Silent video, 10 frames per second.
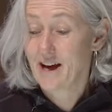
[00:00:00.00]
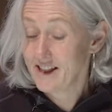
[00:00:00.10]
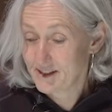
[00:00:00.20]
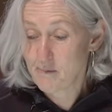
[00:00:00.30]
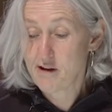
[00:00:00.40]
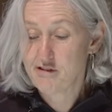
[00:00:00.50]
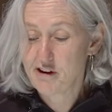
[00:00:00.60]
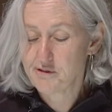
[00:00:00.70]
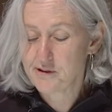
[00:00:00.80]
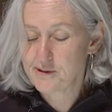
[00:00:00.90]
That's my
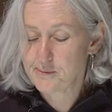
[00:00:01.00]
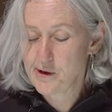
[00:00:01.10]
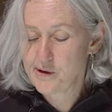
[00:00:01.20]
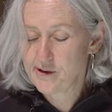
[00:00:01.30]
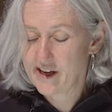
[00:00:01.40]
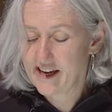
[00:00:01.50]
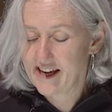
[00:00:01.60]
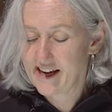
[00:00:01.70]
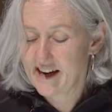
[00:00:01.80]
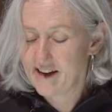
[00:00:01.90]
favorite as
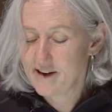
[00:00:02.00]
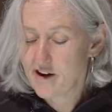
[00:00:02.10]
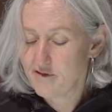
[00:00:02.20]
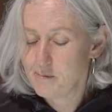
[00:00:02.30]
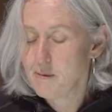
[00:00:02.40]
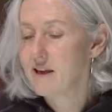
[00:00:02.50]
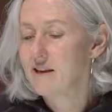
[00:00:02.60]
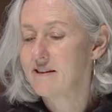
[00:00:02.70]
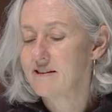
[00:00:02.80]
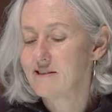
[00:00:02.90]
well. I've been
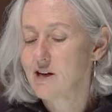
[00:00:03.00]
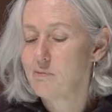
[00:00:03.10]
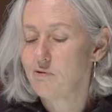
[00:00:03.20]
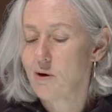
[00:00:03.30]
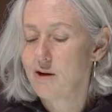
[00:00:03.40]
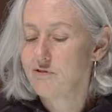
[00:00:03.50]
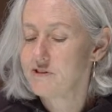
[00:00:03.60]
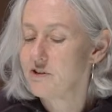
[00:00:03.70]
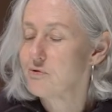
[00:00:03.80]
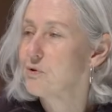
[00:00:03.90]
making this type of wine for
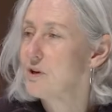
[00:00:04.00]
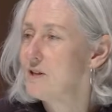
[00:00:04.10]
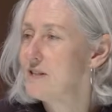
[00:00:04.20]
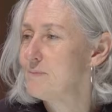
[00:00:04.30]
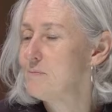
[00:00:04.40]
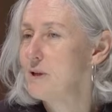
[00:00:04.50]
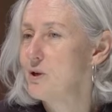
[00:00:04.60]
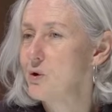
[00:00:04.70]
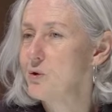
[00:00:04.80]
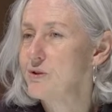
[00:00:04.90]
several years
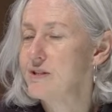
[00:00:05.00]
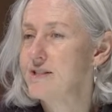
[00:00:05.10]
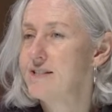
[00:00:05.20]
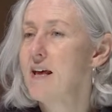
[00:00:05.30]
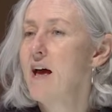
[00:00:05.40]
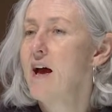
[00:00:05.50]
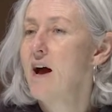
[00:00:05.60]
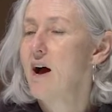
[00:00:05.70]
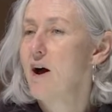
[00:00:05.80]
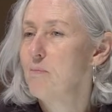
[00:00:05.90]
because
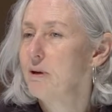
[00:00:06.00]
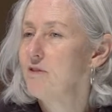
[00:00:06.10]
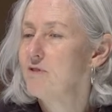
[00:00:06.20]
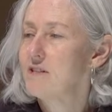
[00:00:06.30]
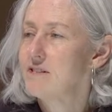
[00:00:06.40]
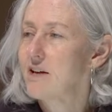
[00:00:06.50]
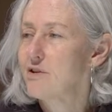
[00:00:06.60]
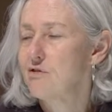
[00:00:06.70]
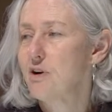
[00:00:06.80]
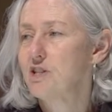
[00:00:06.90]
I believe in the south
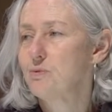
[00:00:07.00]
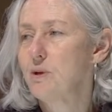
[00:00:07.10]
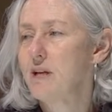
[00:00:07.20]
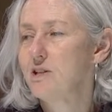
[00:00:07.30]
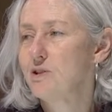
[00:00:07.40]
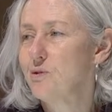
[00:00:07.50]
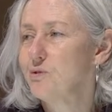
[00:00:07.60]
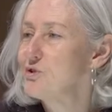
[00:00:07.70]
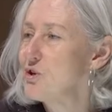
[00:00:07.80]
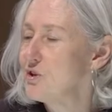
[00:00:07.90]
of France we need an
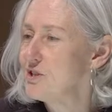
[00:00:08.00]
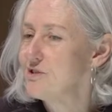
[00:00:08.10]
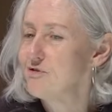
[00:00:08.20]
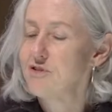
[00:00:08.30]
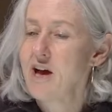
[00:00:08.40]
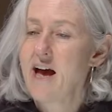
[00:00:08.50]
alternative.